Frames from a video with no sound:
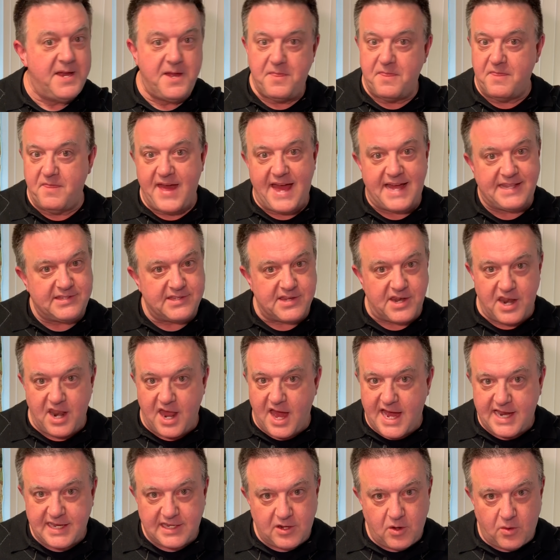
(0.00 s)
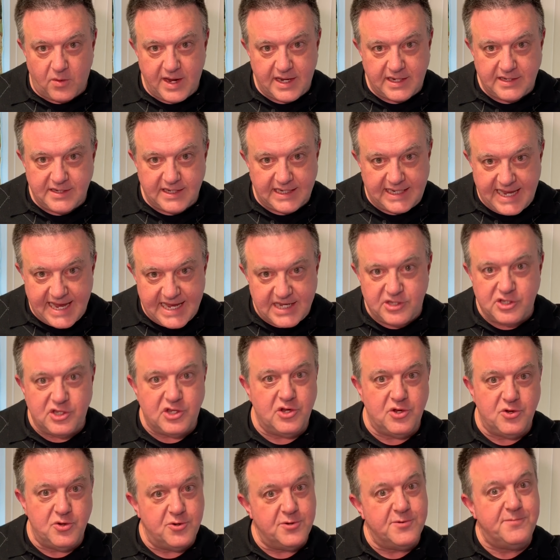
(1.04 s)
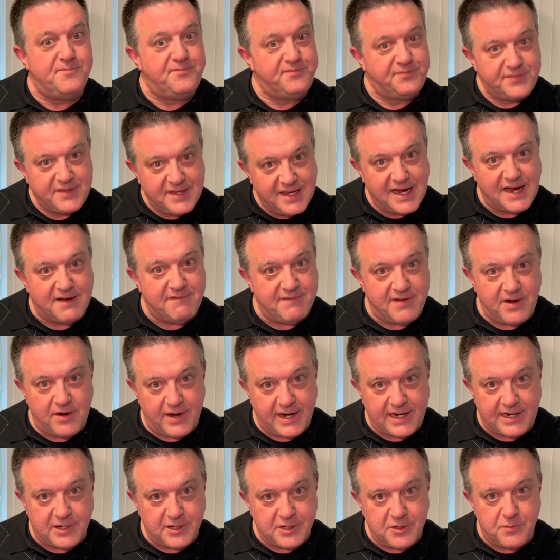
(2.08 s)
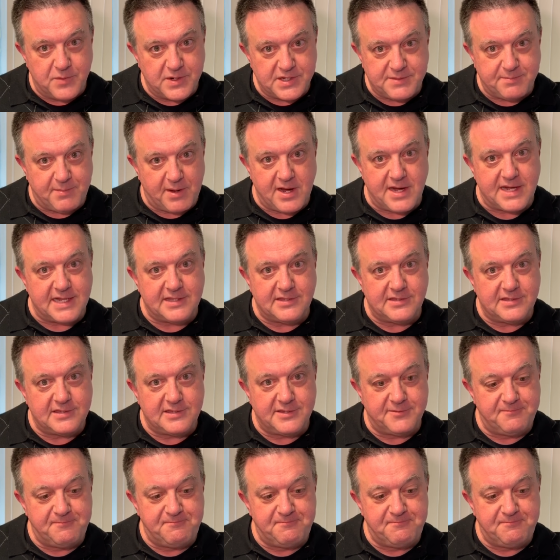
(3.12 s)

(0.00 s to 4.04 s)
That's not going to get you a very good response.